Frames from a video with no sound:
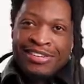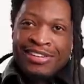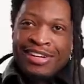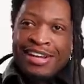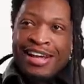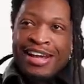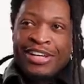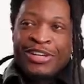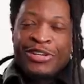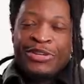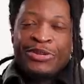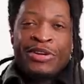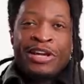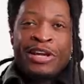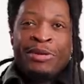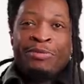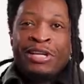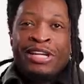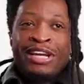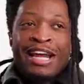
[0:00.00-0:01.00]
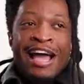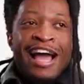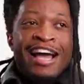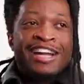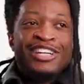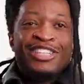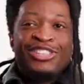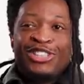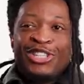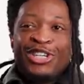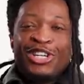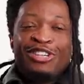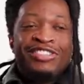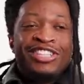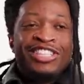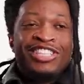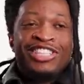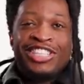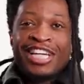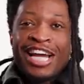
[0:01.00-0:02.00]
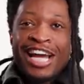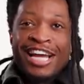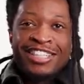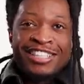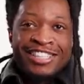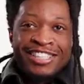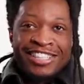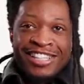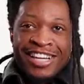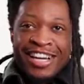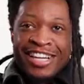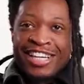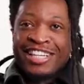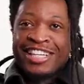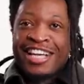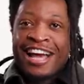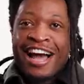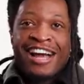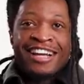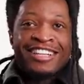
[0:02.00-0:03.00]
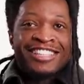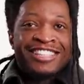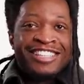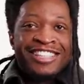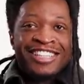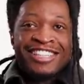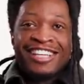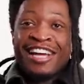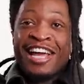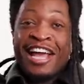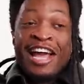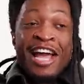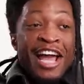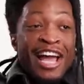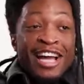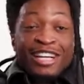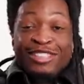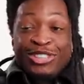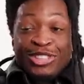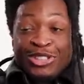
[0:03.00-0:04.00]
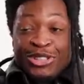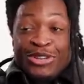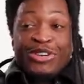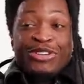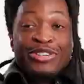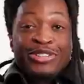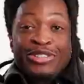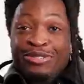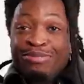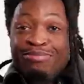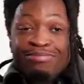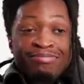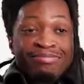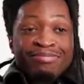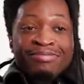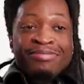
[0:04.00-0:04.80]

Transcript: Like, you know what I mean? I deserve the jets and the yachts. And sure, you...